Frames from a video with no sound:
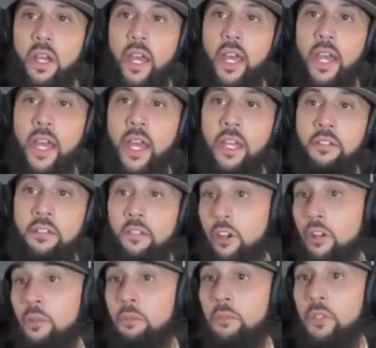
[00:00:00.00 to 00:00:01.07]
start them
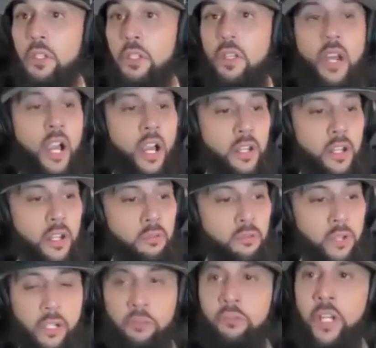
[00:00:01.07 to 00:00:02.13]
on a
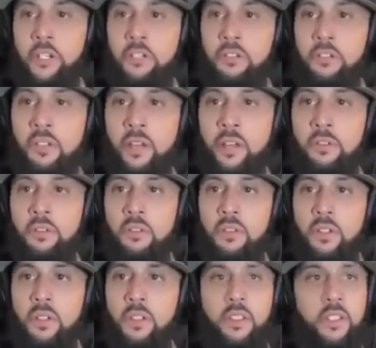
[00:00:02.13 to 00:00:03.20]
recreational level,
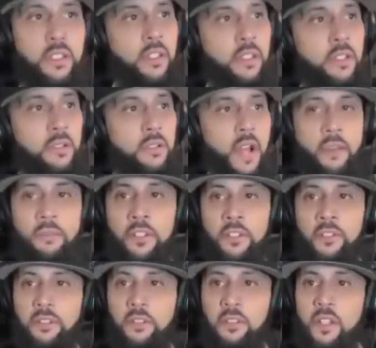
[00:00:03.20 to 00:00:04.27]
confidence,
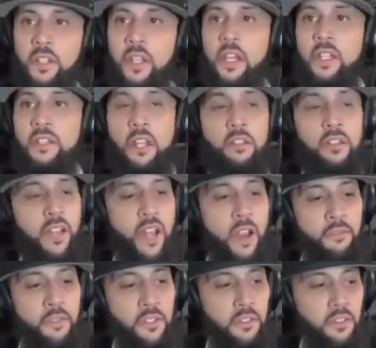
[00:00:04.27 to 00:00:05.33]
not only
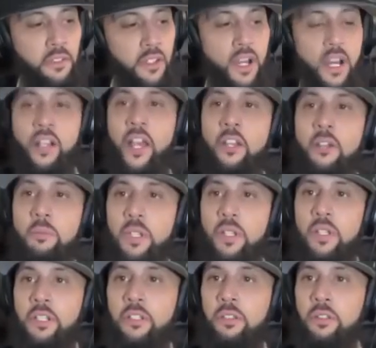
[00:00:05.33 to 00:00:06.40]
confidence, accountability
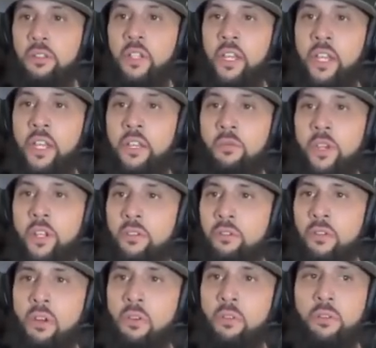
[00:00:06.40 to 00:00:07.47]
to and way to grow.
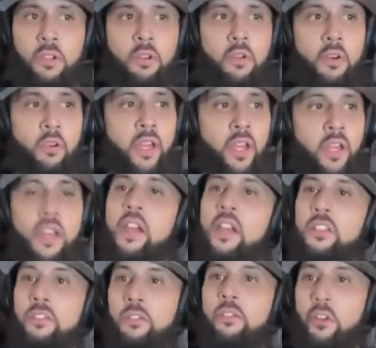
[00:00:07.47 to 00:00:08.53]
So okay, you've
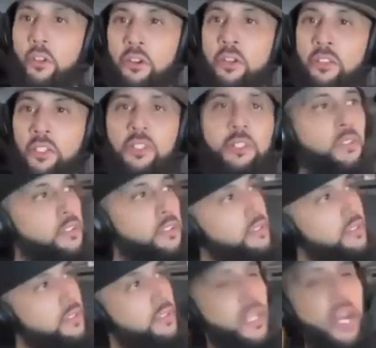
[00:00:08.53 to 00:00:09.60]
earned this.
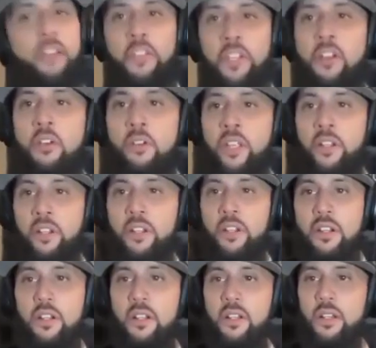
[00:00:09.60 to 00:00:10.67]
Now you can go here,
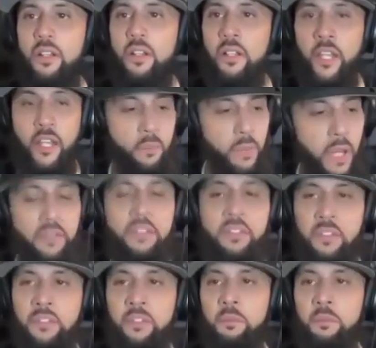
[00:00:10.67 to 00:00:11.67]
like a belt system.